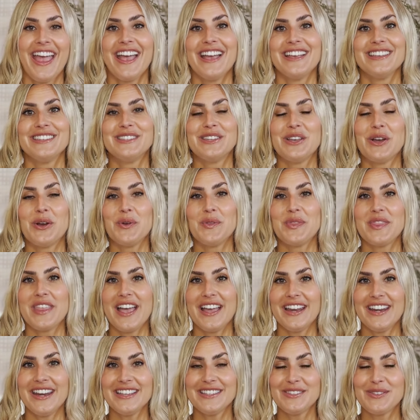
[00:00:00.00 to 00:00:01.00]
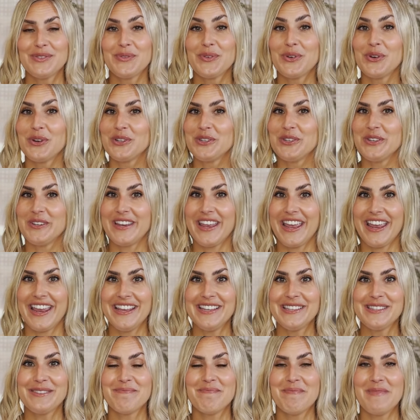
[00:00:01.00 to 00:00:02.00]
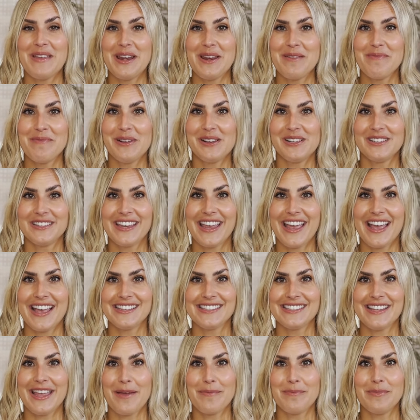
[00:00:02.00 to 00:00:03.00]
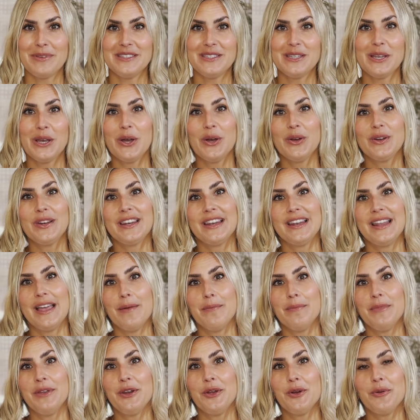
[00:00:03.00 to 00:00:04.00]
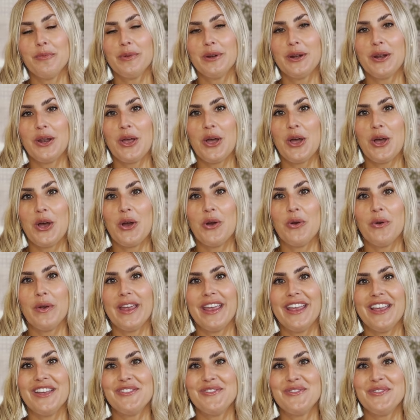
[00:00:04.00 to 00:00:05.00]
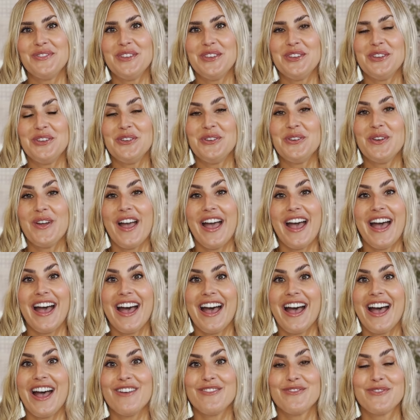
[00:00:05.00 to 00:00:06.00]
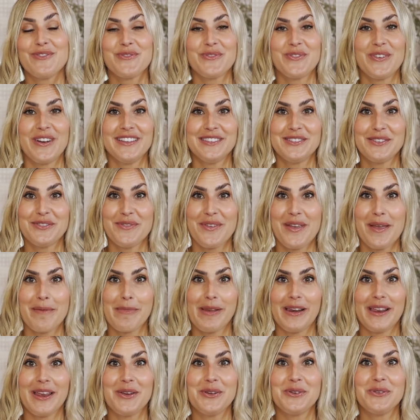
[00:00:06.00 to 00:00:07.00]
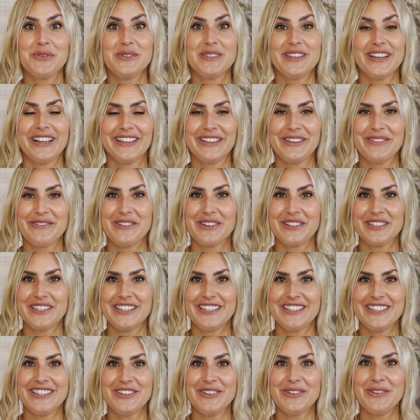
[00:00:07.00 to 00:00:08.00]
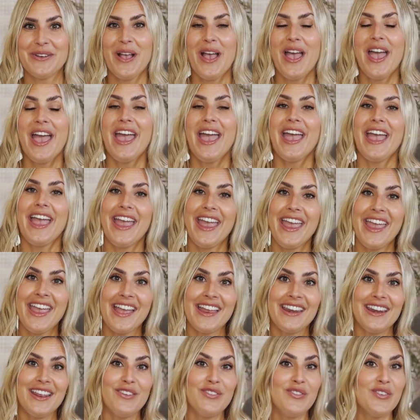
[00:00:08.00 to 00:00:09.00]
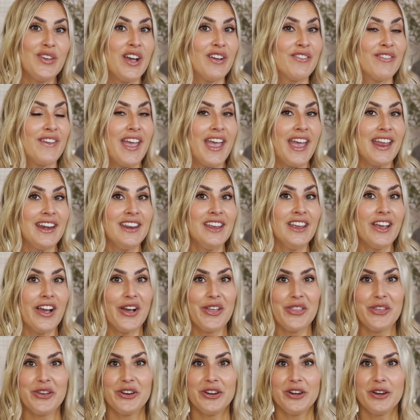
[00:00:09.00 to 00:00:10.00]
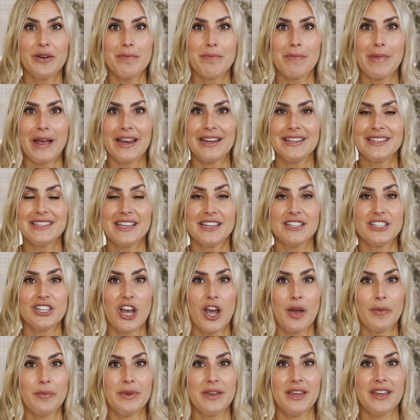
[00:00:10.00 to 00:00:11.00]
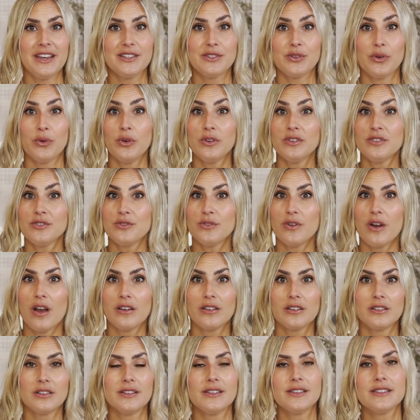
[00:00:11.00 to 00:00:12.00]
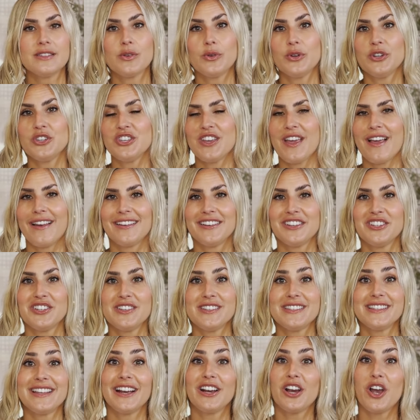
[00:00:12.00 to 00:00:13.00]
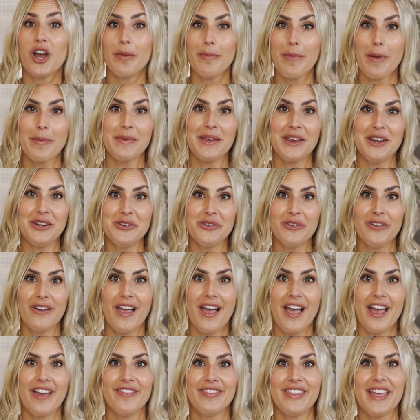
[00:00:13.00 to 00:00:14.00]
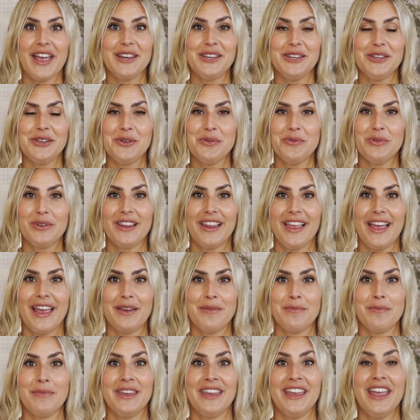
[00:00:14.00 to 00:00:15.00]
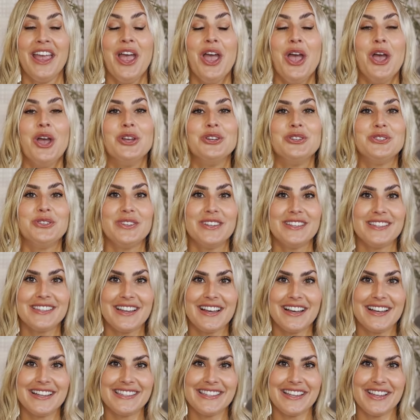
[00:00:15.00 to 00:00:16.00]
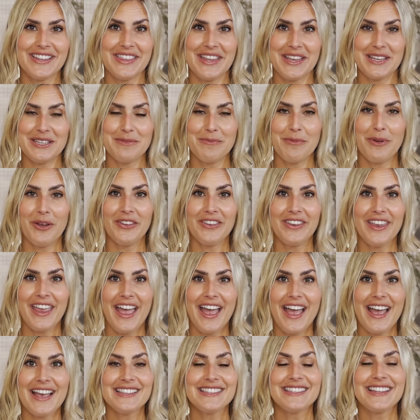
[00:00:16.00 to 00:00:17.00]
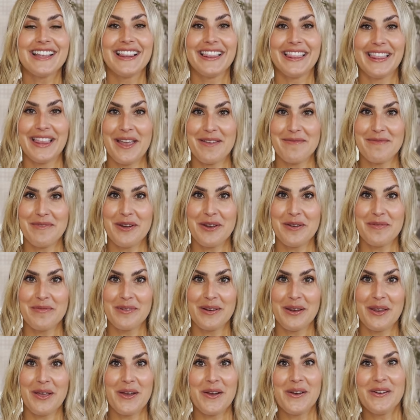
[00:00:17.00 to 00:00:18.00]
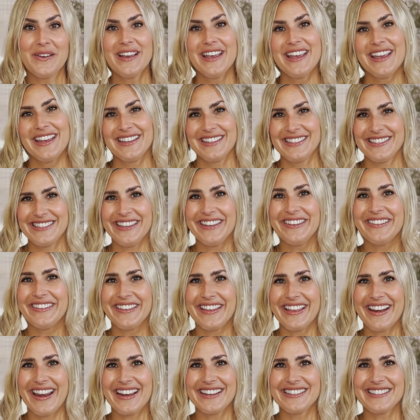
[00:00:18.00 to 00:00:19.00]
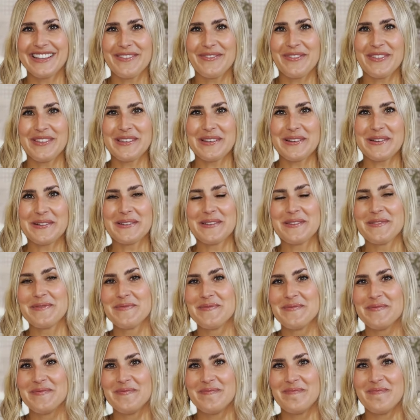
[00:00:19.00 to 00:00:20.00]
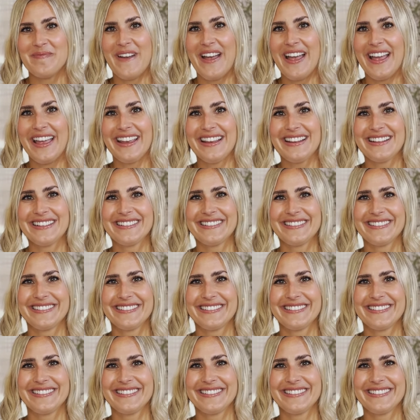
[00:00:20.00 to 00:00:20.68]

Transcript: So that is for today's mini podcast episode. Let me know below if you have friends or family who tell you what to do. And if you have any other mindset topics or struggles or challenges that come up in your life that you would like me to discuss on this podcast, let me know below. See you in the next episode. Bye.